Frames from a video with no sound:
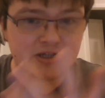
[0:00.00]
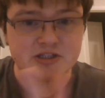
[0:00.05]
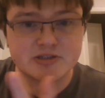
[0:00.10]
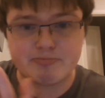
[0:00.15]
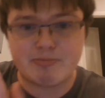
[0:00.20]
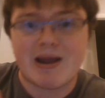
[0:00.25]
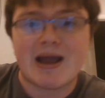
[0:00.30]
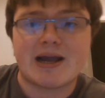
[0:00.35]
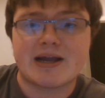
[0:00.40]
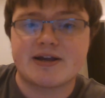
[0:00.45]

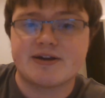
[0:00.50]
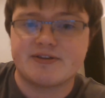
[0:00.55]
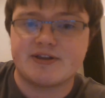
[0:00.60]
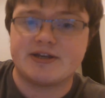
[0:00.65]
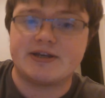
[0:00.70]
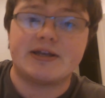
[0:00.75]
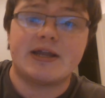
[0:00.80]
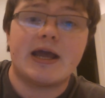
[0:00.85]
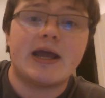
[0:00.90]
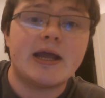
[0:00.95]
back in the
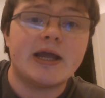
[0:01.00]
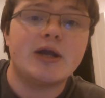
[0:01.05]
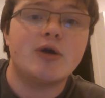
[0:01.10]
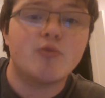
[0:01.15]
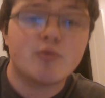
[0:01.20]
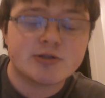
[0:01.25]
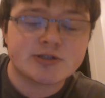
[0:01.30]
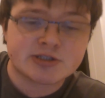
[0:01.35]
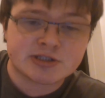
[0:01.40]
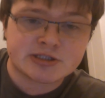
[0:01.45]
day
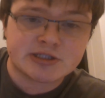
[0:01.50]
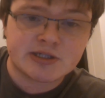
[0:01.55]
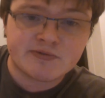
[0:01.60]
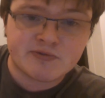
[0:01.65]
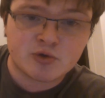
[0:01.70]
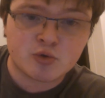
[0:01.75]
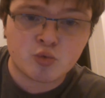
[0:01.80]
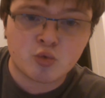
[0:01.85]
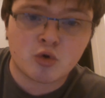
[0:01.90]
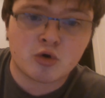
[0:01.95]
when
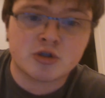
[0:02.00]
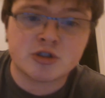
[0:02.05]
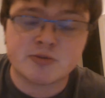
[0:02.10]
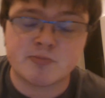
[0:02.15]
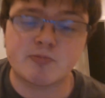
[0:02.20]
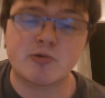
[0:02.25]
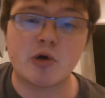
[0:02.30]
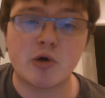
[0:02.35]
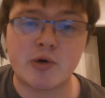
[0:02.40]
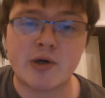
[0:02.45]
civil wars
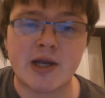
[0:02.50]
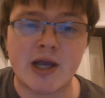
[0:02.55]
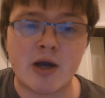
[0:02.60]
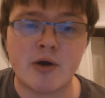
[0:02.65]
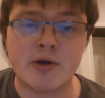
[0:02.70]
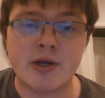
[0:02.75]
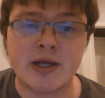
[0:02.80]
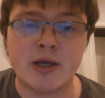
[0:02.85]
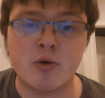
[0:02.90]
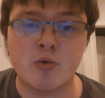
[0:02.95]
broke
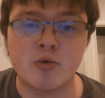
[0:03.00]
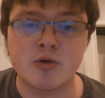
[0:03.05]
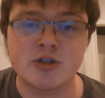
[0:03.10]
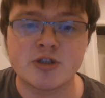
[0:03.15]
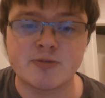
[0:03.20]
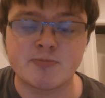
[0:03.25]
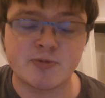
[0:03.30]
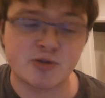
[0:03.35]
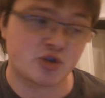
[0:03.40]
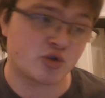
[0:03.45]
out, it
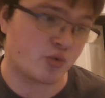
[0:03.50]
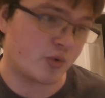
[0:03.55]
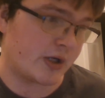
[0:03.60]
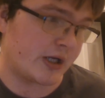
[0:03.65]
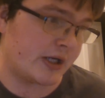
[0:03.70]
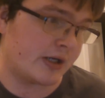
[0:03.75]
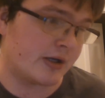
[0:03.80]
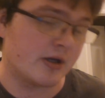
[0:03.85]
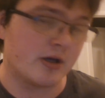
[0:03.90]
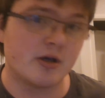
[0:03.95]
was
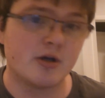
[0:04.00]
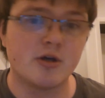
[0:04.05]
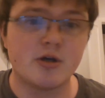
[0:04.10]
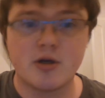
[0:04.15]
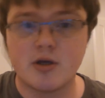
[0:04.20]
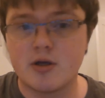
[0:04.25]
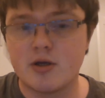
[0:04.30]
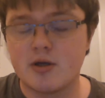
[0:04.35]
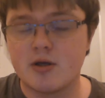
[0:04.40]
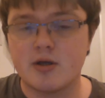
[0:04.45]
between,
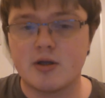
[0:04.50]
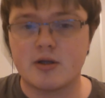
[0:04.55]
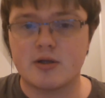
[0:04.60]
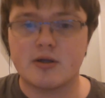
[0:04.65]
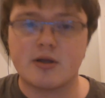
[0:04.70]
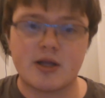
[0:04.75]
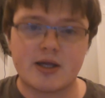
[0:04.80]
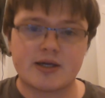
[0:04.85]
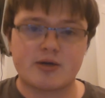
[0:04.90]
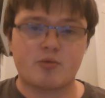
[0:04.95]

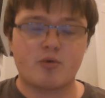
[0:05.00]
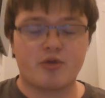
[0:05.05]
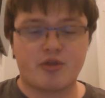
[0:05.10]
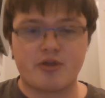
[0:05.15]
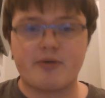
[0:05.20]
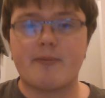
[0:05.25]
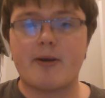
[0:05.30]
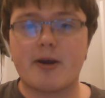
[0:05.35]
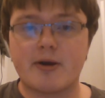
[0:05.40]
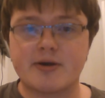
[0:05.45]
like with
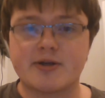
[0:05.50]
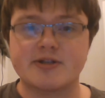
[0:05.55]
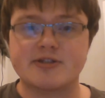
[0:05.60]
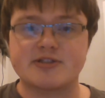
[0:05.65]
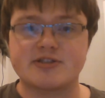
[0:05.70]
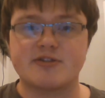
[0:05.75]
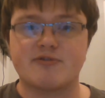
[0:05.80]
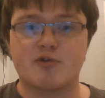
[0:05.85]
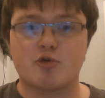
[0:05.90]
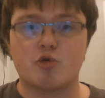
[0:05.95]
the American
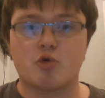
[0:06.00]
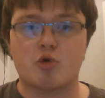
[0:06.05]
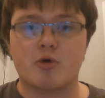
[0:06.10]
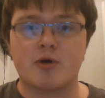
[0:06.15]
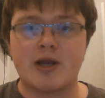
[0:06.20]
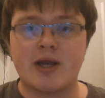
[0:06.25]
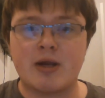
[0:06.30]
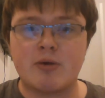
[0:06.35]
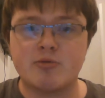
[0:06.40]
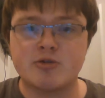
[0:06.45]
Civil
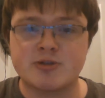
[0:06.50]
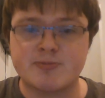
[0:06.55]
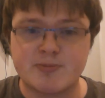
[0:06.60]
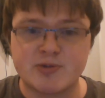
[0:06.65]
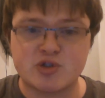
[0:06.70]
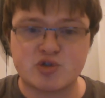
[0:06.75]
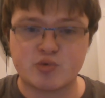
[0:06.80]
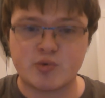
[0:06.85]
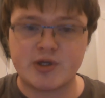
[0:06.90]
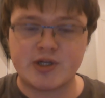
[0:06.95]
War, it was
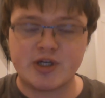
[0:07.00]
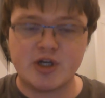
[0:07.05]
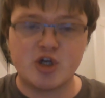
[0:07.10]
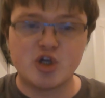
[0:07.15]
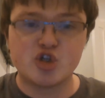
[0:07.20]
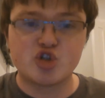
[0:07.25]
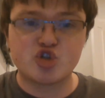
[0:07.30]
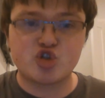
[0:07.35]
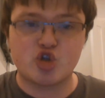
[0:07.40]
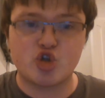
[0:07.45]
between
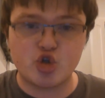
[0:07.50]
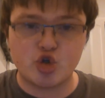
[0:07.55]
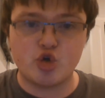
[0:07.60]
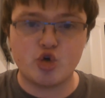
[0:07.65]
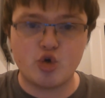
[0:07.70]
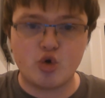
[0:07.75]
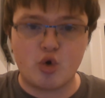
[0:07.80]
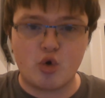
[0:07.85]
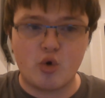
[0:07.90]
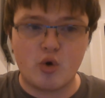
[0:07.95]

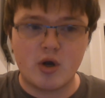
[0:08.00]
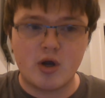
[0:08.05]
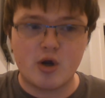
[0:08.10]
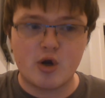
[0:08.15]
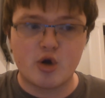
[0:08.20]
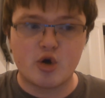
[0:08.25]
two